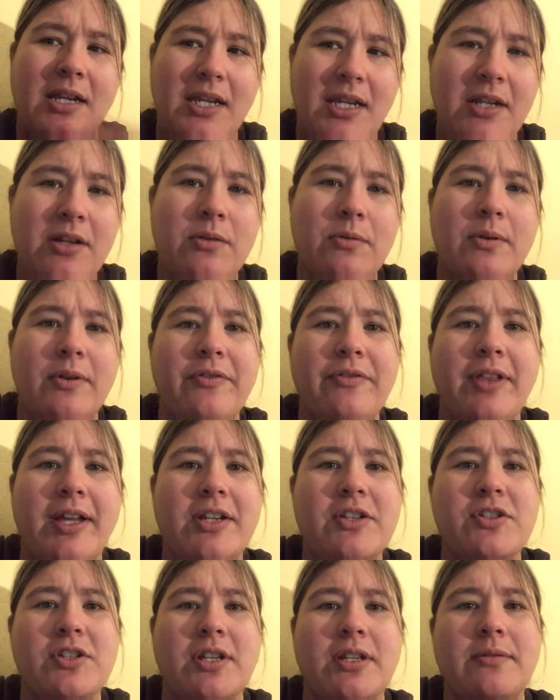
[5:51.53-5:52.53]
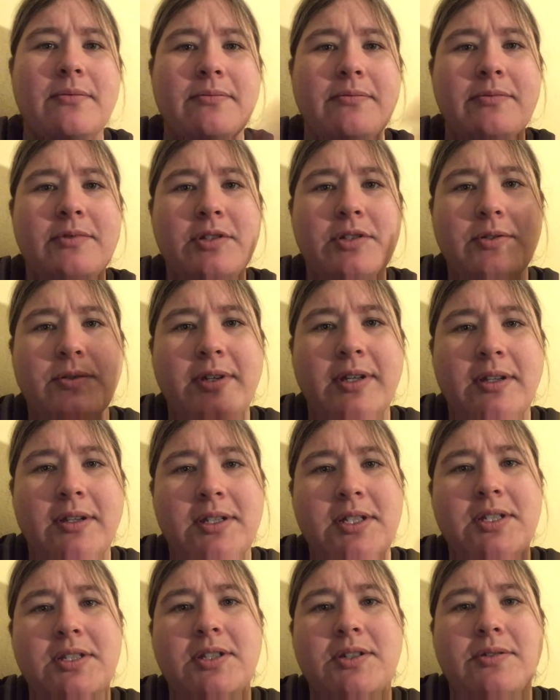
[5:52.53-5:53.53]
inner reflection
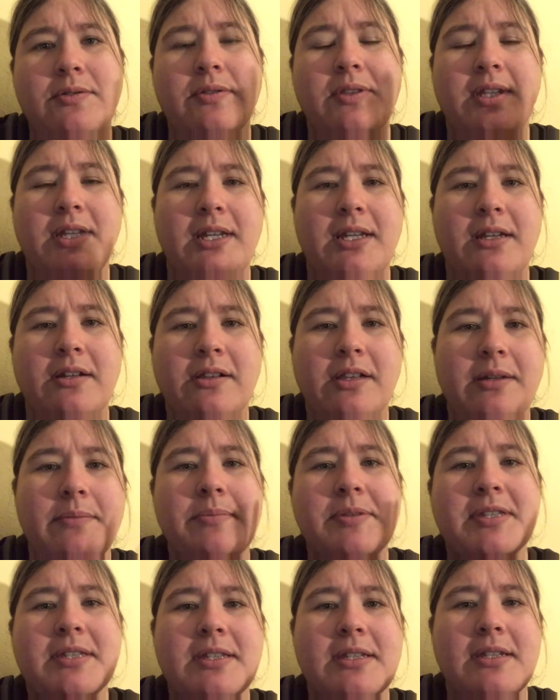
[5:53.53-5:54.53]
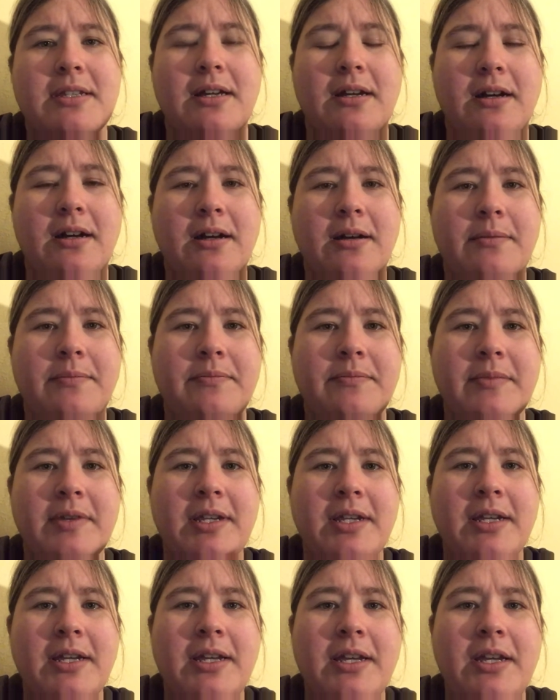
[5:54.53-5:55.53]
due to the eclipse.
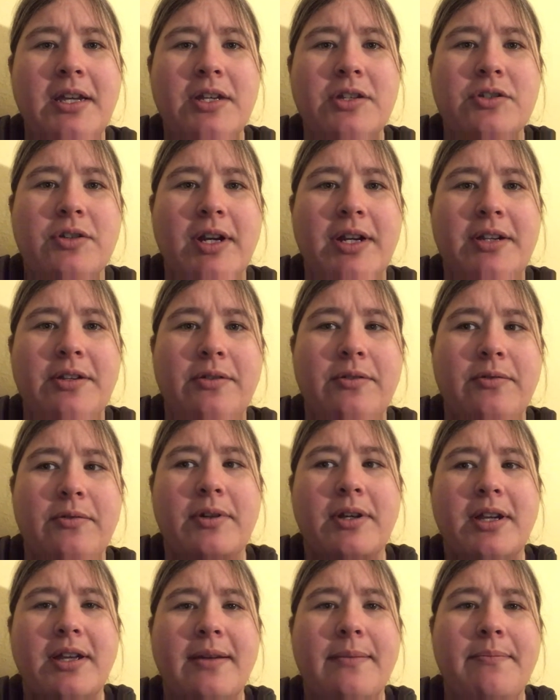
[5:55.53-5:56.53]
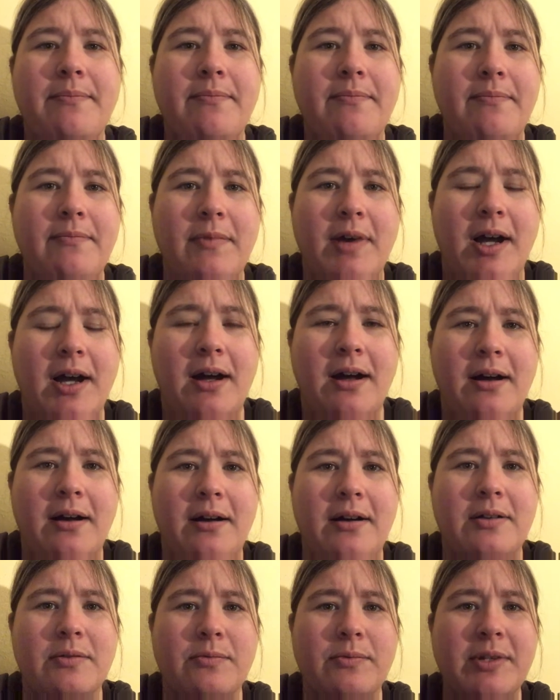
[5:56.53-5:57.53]
Try to
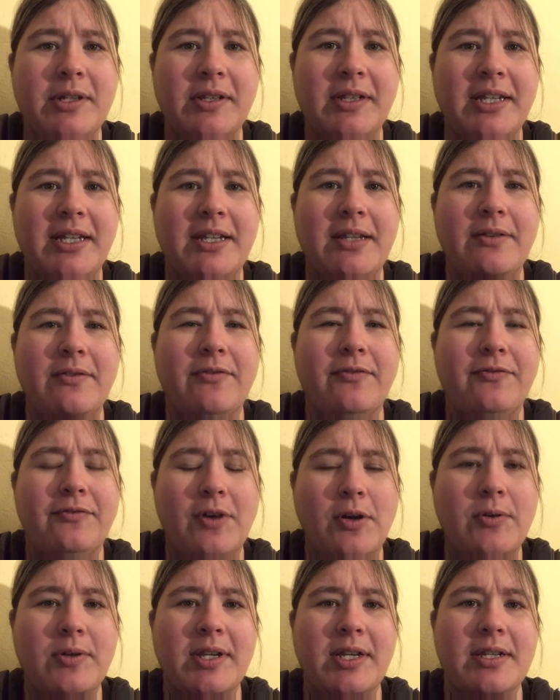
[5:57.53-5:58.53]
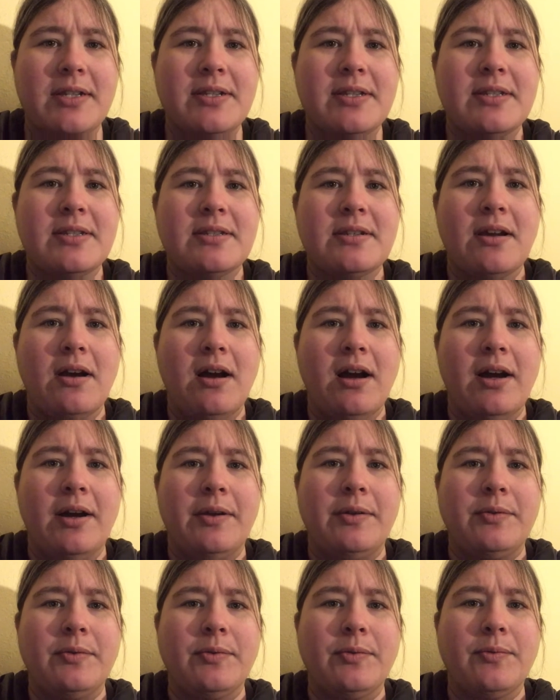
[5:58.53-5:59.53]
really focus
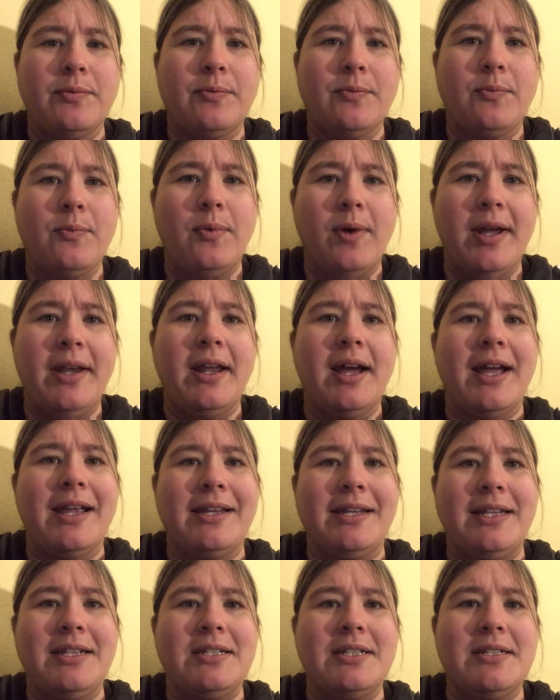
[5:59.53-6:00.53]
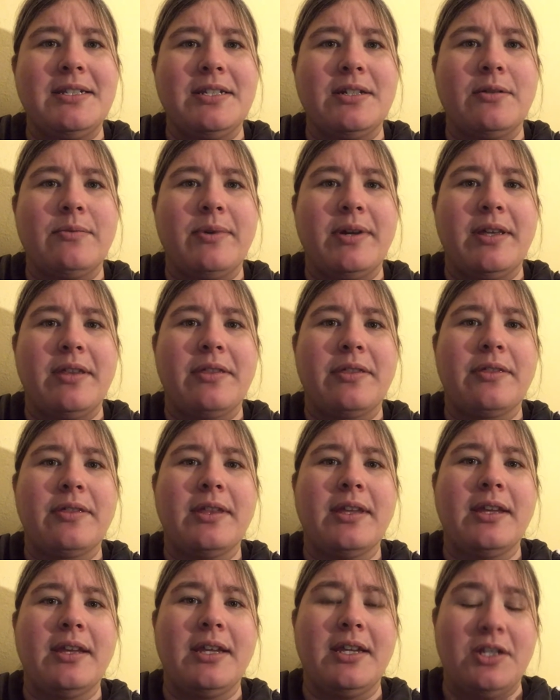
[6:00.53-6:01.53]
on what I need to deal
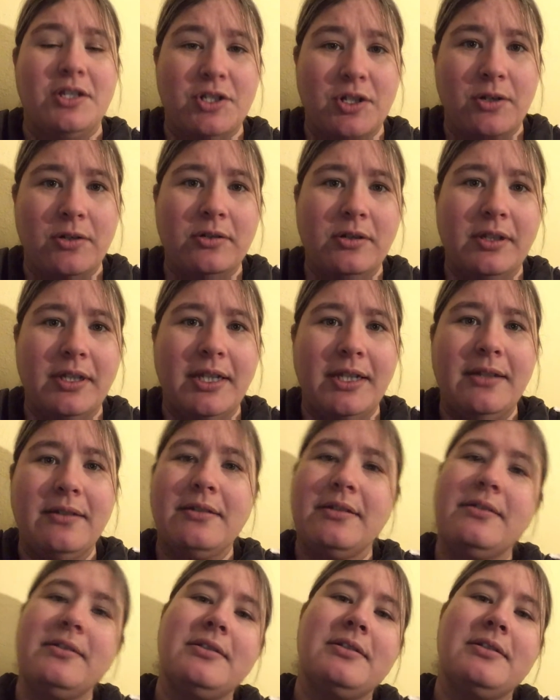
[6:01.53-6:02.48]
with internally.